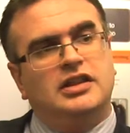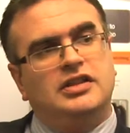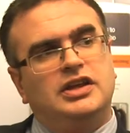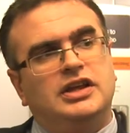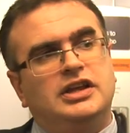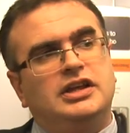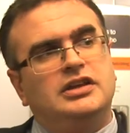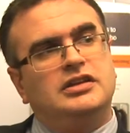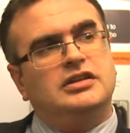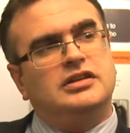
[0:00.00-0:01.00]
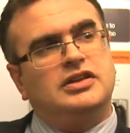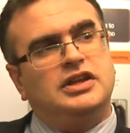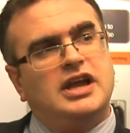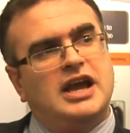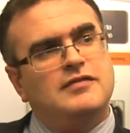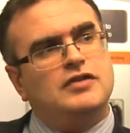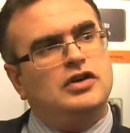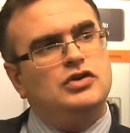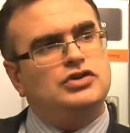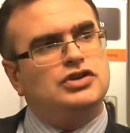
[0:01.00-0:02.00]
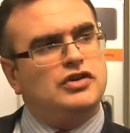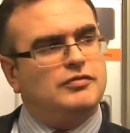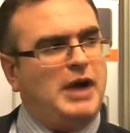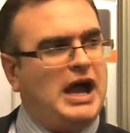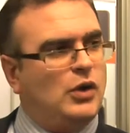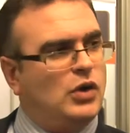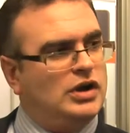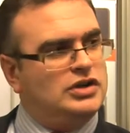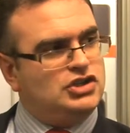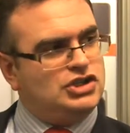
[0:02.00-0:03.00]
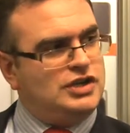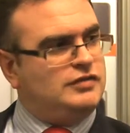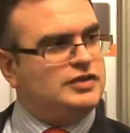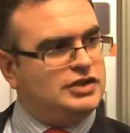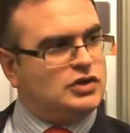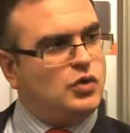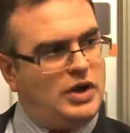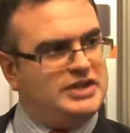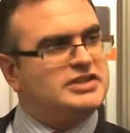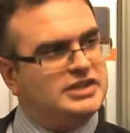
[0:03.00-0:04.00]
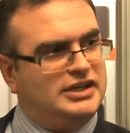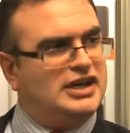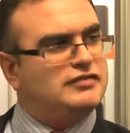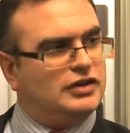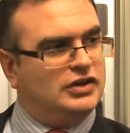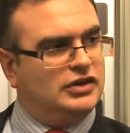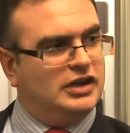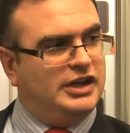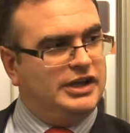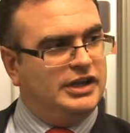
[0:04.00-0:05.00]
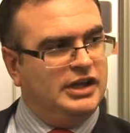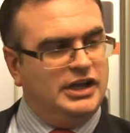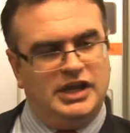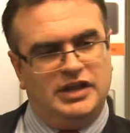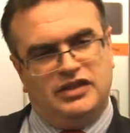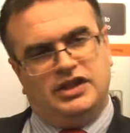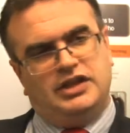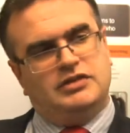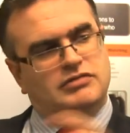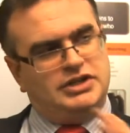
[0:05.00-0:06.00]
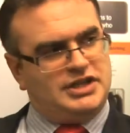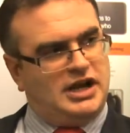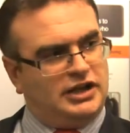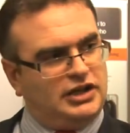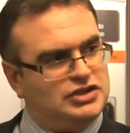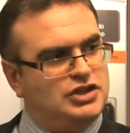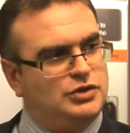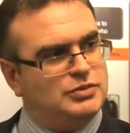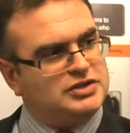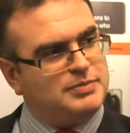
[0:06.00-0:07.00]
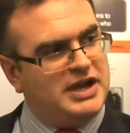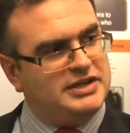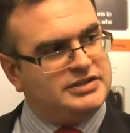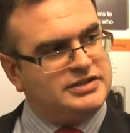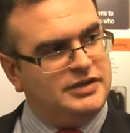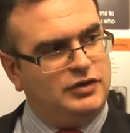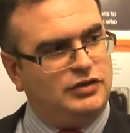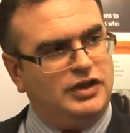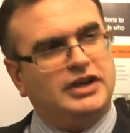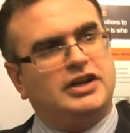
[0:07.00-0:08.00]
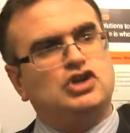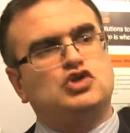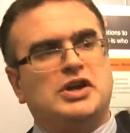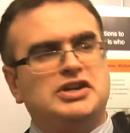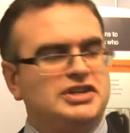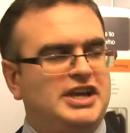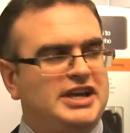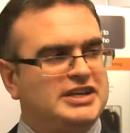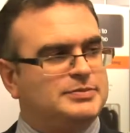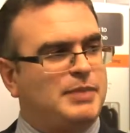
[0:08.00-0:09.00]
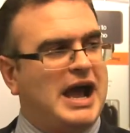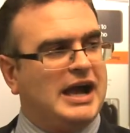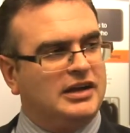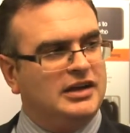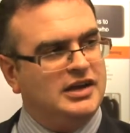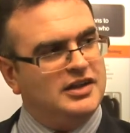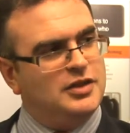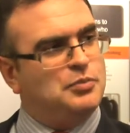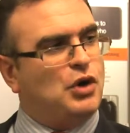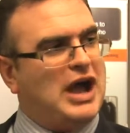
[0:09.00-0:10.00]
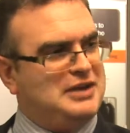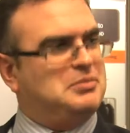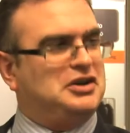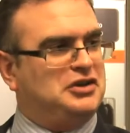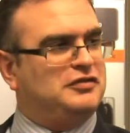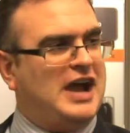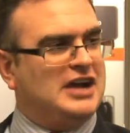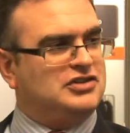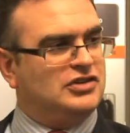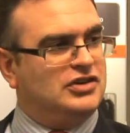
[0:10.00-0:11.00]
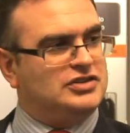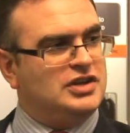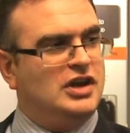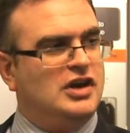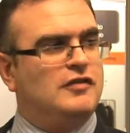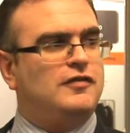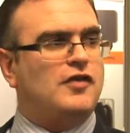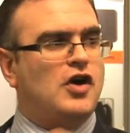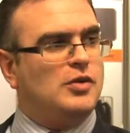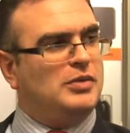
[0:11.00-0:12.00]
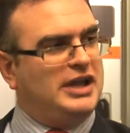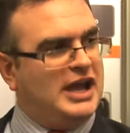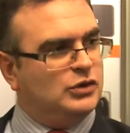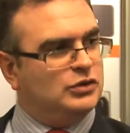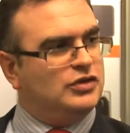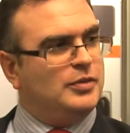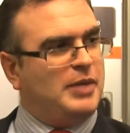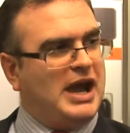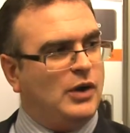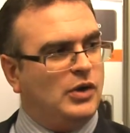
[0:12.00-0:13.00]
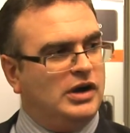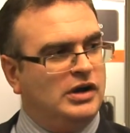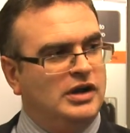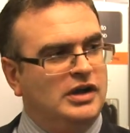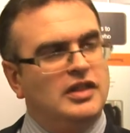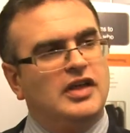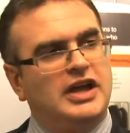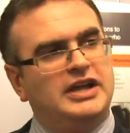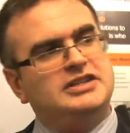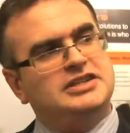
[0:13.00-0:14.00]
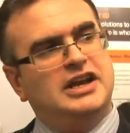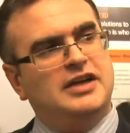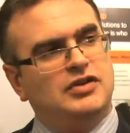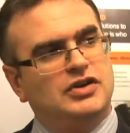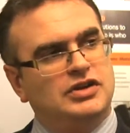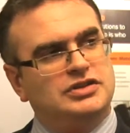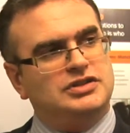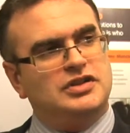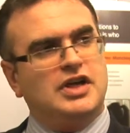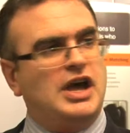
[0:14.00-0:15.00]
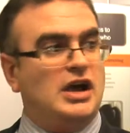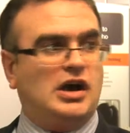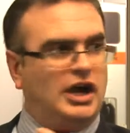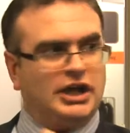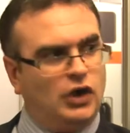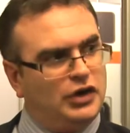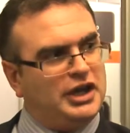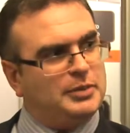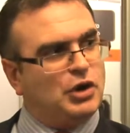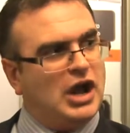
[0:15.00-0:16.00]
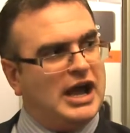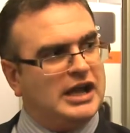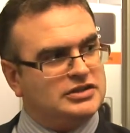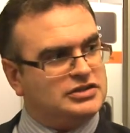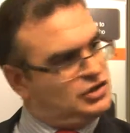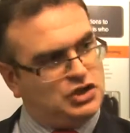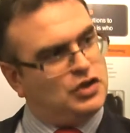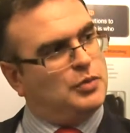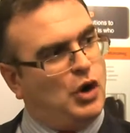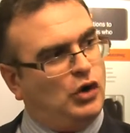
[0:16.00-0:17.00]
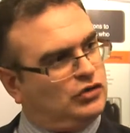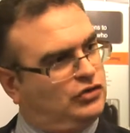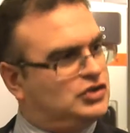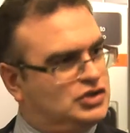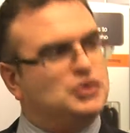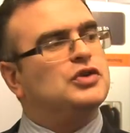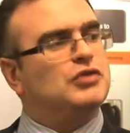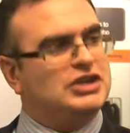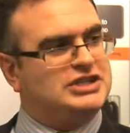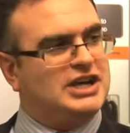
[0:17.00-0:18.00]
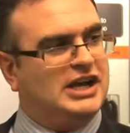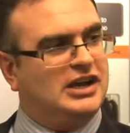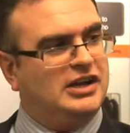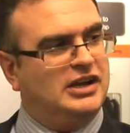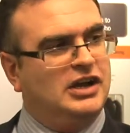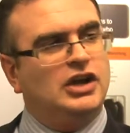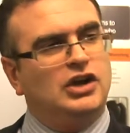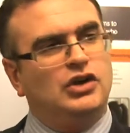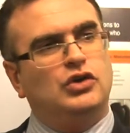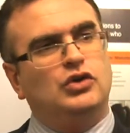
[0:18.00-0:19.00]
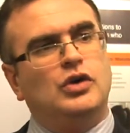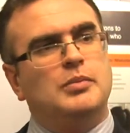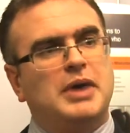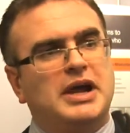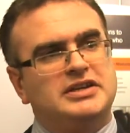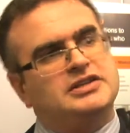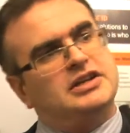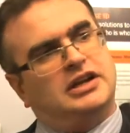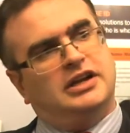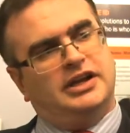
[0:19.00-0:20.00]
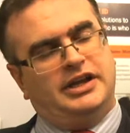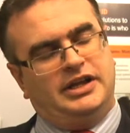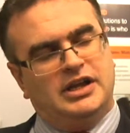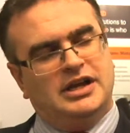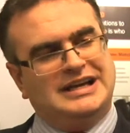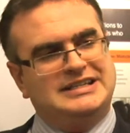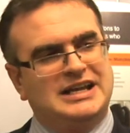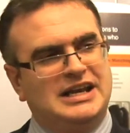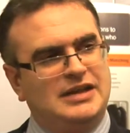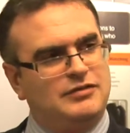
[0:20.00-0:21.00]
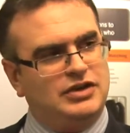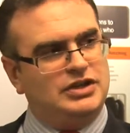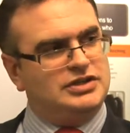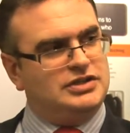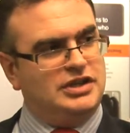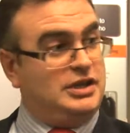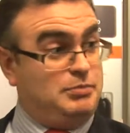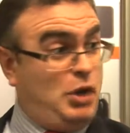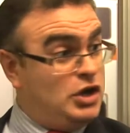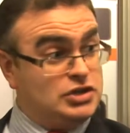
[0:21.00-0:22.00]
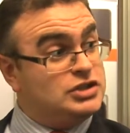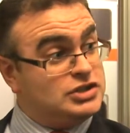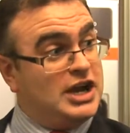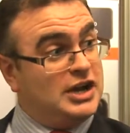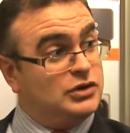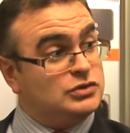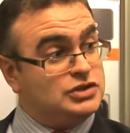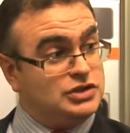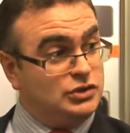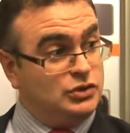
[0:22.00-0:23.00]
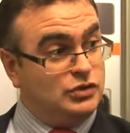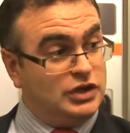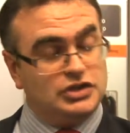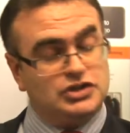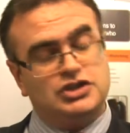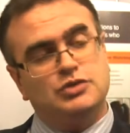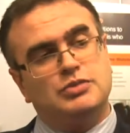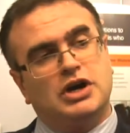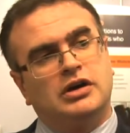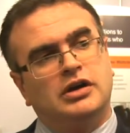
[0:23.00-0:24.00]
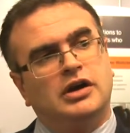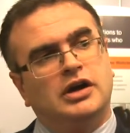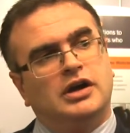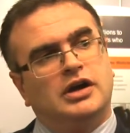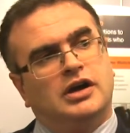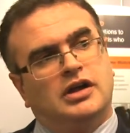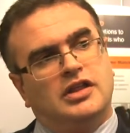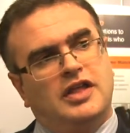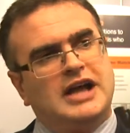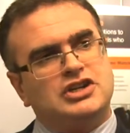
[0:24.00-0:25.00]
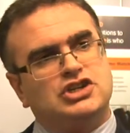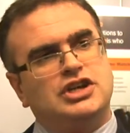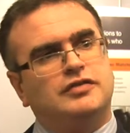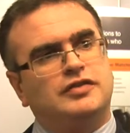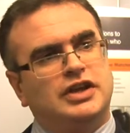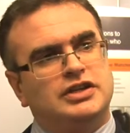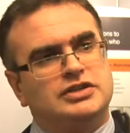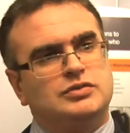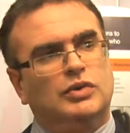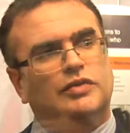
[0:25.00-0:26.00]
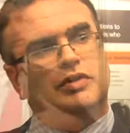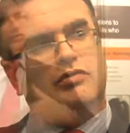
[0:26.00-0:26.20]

the the evolution of power has shifted quite significantly in the retail and consumer space. If mm-hmm. you think 20 years back, the brand manufacturers firmly yeah. held the power. They delivered their iconic brands to the box, to the retailer, mm. who basically delivered the purchase channel to yeah. the consumer. That shifted with the